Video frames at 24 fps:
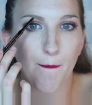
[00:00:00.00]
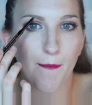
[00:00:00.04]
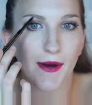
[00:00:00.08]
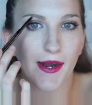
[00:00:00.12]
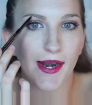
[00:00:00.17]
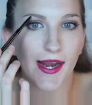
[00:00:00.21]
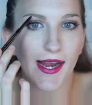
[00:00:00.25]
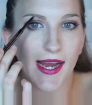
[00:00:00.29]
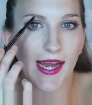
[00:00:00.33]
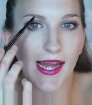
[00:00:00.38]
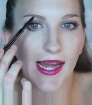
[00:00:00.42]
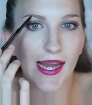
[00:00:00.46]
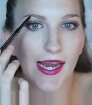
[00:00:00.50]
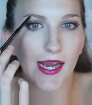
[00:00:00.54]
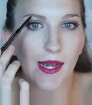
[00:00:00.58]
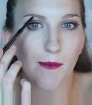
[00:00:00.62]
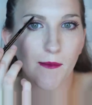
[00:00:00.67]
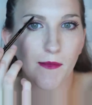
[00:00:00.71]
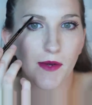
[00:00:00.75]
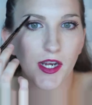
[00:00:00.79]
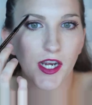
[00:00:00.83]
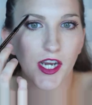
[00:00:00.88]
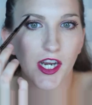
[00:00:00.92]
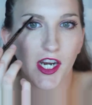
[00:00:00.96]
but I
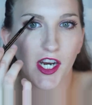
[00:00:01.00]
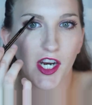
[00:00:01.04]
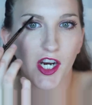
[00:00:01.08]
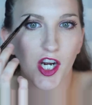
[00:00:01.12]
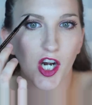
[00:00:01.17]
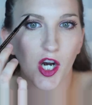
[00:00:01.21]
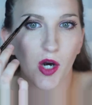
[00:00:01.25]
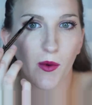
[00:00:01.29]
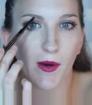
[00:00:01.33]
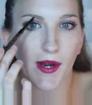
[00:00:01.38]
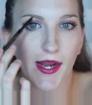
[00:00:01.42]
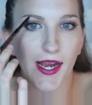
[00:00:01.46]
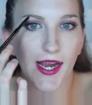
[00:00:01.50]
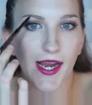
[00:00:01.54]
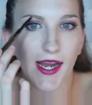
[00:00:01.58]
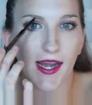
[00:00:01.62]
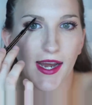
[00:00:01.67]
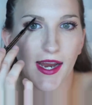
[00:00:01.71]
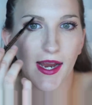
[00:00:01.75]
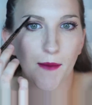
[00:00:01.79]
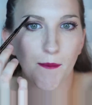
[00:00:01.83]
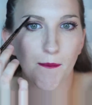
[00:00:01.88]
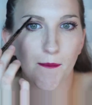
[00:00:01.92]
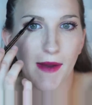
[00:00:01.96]
am gonna go in
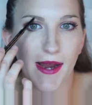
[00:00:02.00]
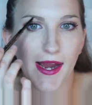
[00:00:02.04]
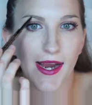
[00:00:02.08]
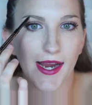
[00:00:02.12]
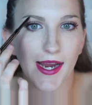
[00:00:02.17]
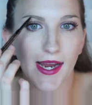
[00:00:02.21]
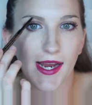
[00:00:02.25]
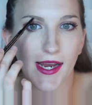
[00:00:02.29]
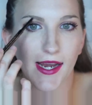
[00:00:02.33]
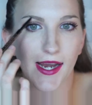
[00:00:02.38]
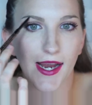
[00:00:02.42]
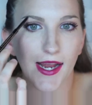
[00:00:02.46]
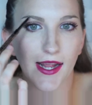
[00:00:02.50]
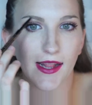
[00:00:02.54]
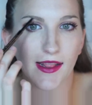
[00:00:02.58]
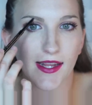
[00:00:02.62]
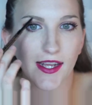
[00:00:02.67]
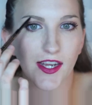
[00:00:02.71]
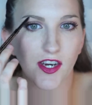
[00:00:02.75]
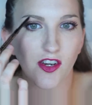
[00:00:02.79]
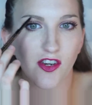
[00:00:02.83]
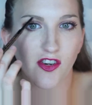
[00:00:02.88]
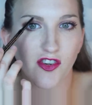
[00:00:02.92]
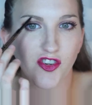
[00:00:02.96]
and make it a
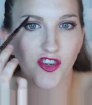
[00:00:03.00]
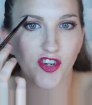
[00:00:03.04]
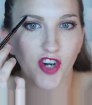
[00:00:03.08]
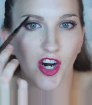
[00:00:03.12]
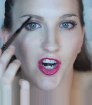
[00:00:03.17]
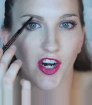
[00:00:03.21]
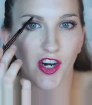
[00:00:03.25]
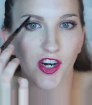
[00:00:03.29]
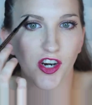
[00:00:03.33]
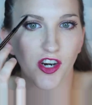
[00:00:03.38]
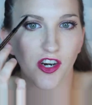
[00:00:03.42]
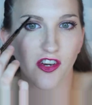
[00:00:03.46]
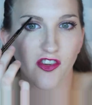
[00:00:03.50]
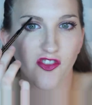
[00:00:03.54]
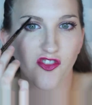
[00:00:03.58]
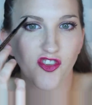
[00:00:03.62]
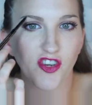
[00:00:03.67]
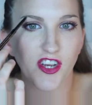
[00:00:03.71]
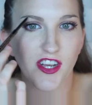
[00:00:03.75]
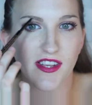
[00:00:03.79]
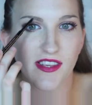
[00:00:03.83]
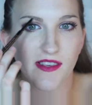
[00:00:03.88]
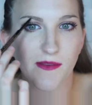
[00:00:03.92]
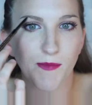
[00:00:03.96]
little darker
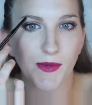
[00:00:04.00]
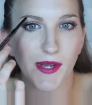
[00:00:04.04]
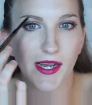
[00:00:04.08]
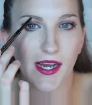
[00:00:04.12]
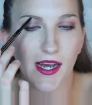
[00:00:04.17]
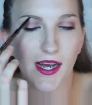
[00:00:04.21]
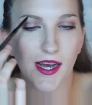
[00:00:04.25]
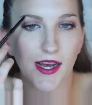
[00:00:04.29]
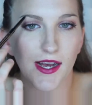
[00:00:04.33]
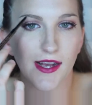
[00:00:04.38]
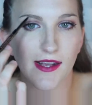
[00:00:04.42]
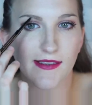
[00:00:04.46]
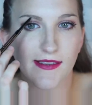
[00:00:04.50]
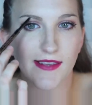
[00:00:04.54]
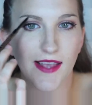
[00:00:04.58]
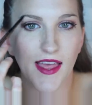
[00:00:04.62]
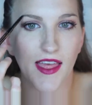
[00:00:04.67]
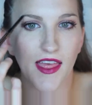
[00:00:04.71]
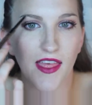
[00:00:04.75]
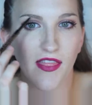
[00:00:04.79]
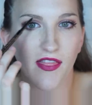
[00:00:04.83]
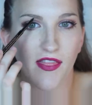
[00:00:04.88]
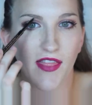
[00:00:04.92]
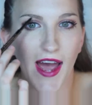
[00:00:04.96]
just because
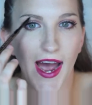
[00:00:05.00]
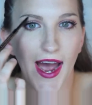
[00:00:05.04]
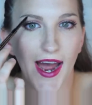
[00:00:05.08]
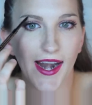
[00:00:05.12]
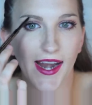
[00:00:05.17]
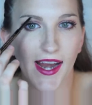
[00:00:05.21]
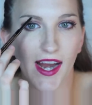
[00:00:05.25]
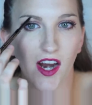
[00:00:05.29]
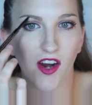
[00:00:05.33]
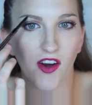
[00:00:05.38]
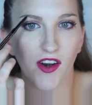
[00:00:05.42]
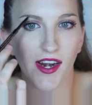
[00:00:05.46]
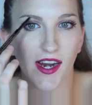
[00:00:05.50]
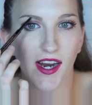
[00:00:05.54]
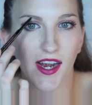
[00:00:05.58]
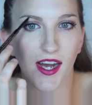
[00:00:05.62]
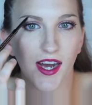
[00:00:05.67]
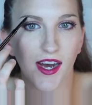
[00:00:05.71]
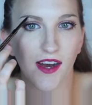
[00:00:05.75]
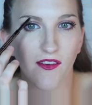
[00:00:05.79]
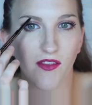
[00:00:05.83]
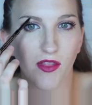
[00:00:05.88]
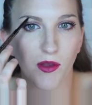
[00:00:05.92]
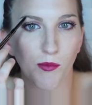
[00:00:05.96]
that area
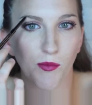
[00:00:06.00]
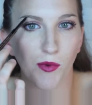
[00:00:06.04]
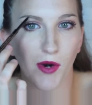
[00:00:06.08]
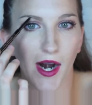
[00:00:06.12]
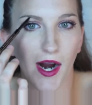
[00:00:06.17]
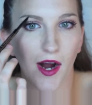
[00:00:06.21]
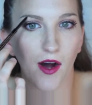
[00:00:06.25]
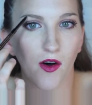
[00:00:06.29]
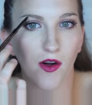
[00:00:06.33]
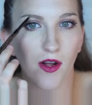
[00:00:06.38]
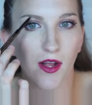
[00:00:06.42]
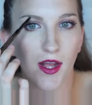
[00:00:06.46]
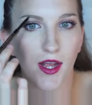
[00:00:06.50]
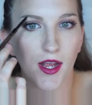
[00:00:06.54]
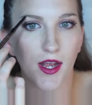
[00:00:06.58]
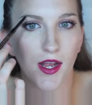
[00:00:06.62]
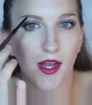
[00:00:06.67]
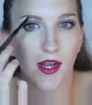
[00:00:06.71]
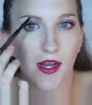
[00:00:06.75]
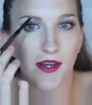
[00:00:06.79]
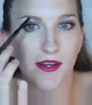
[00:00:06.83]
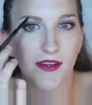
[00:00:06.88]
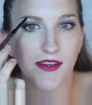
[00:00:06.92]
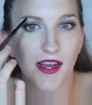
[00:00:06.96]
of the brow
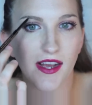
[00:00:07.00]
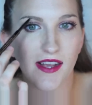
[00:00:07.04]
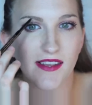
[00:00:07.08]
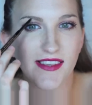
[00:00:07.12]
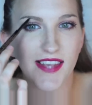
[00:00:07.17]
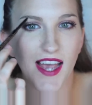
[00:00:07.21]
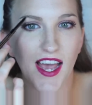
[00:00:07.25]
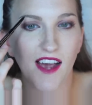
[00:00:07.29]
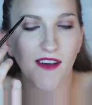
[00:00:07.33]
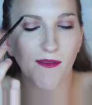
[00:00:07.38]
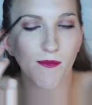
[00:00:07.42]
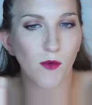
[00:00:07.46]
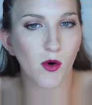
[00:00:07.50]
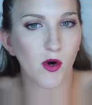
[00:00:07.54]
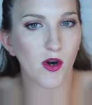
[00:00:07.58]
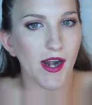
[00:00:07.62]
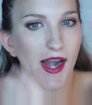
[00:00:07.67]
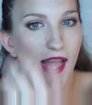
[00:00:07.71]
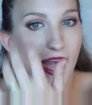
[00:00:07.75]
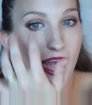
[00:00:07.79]
does have more